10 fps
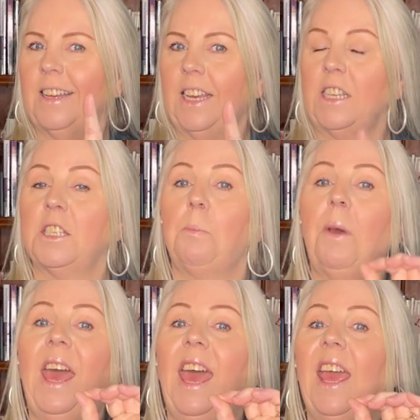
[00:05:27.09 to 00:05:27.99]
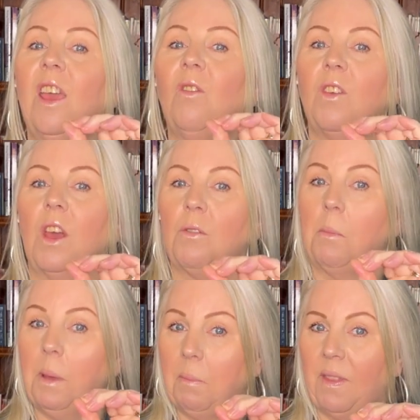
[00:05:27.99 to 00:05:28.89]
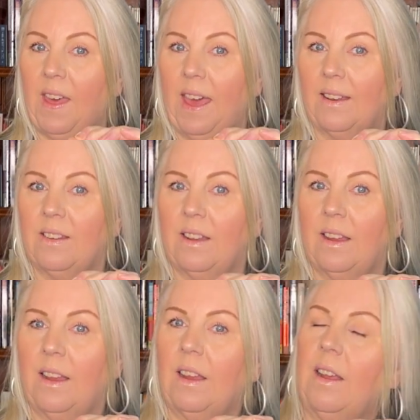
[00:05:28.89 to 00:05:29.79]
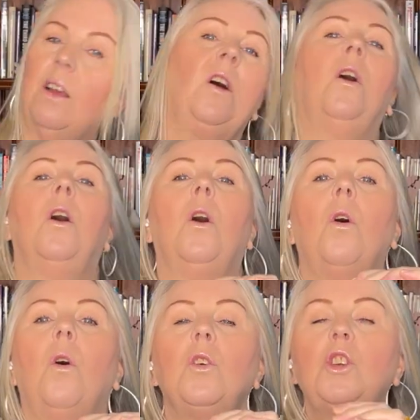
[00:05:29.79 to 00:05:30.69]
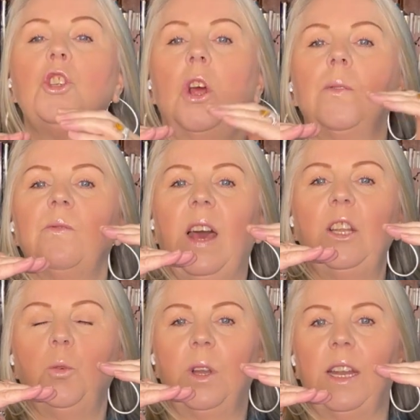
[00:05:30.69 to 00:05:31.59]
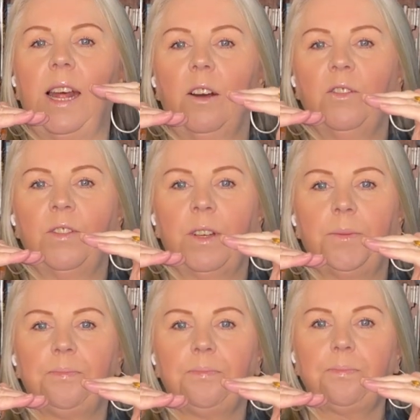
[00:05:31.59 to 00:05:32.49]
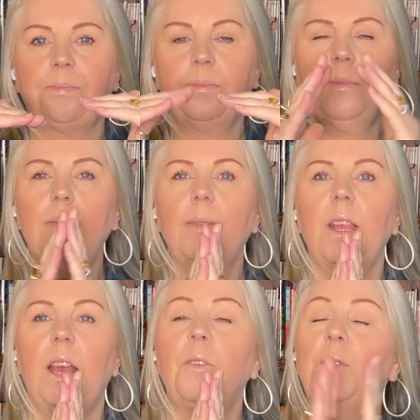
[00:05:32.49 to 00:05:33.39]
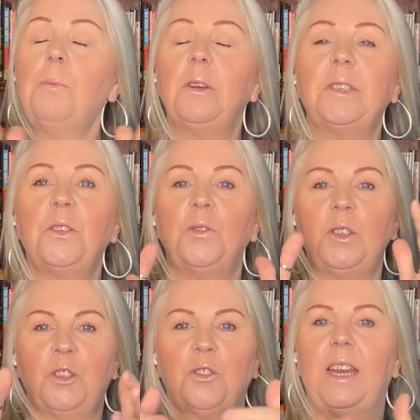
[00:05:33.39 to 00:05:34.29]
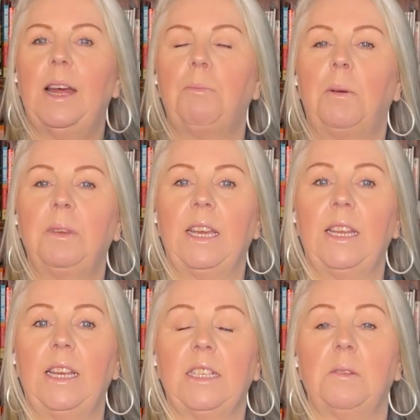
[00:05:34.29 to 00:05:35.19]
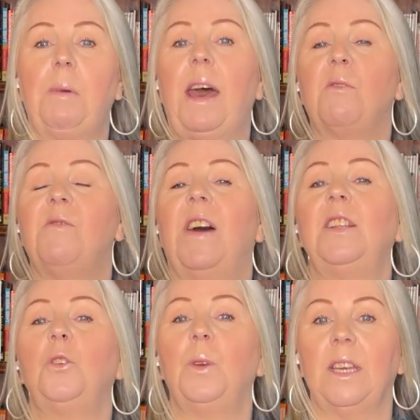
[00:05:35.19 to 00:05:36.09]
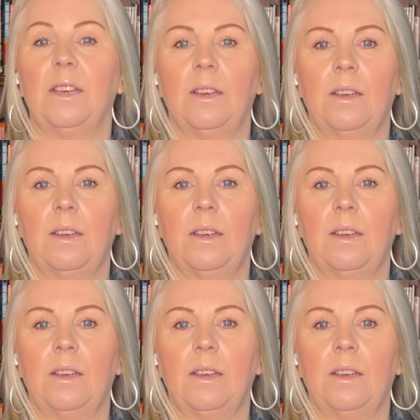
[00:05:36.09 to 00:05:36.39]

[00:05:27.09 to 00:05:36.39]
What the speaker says: it's a behavior, remember that. Or you don't value it enough. And for most of you, straight up, I'm getting it's about valuing.